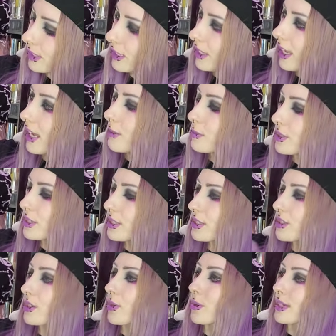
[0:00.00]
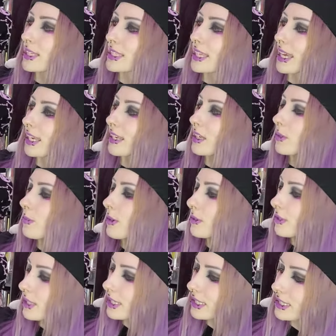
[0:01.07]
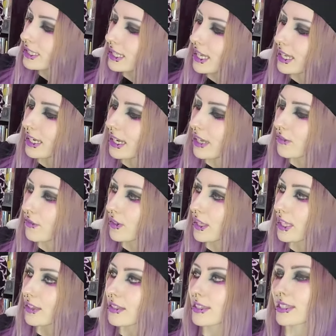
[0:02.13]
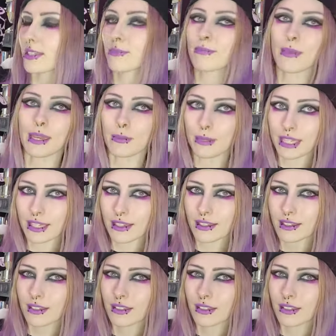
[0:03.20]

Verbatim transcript: I'm just so excited about this, and I feel like this is maybe